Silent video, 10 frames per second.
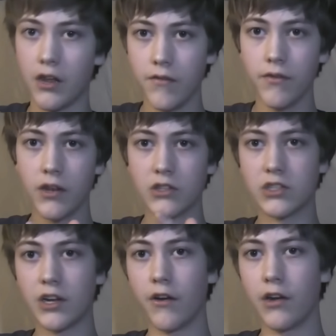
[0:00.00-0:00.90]
of an
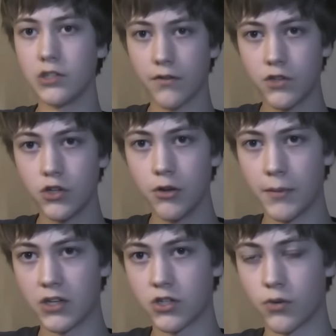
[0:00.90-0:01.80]
infinite series of
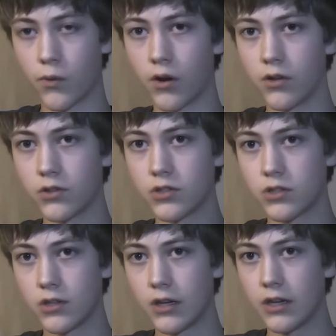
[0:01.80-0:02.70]
two-dimensional
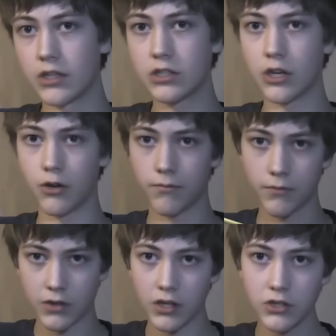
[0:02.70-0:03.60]
worlds. So,
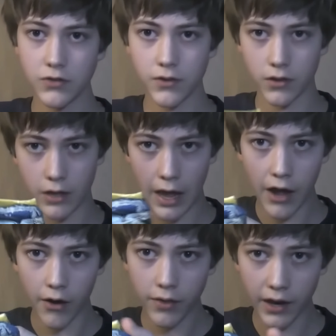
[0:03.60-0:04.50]

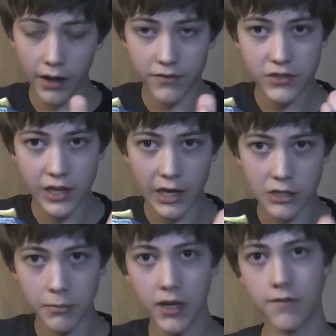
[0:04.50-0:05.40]
now that I have
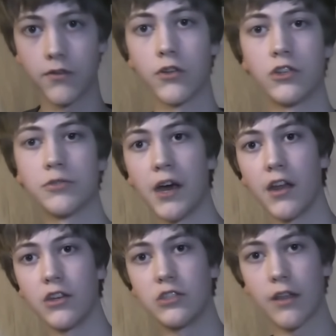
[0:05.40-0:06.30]
stacked many folders
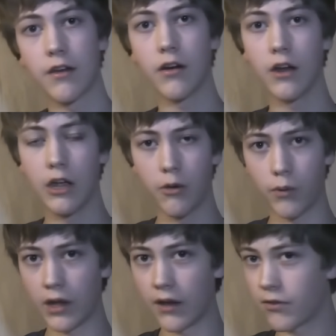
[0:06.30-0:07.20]
upon each other,
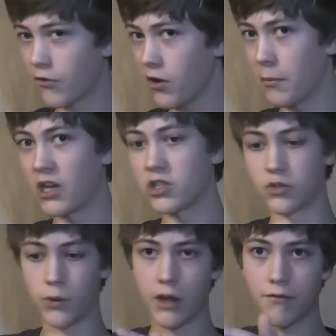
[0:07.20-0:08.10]
we have three
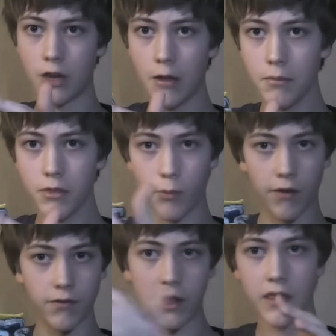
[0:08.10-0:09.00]
dimensions. We have depth,
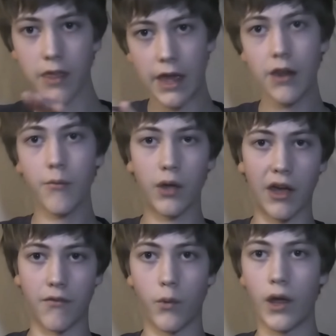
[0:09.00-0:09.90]
we have length, and we
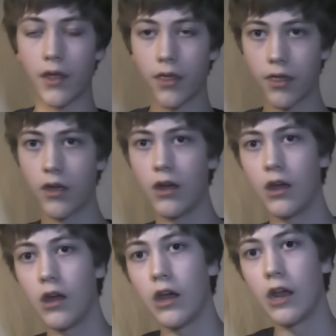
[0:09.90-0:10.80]
have width.
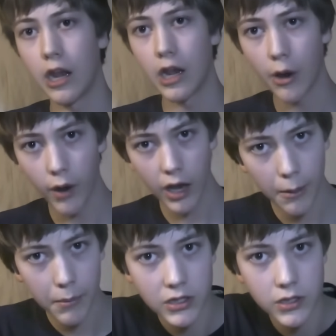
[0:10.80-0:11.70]
Now what
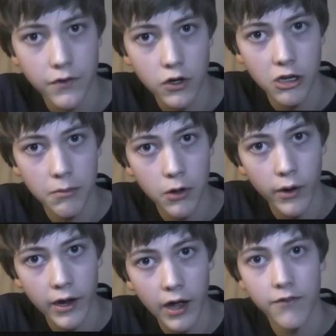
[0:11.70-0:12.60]
happens if you keep
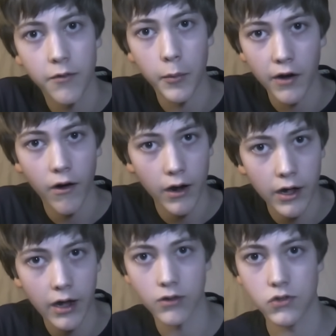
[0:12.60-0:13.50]
going on from here on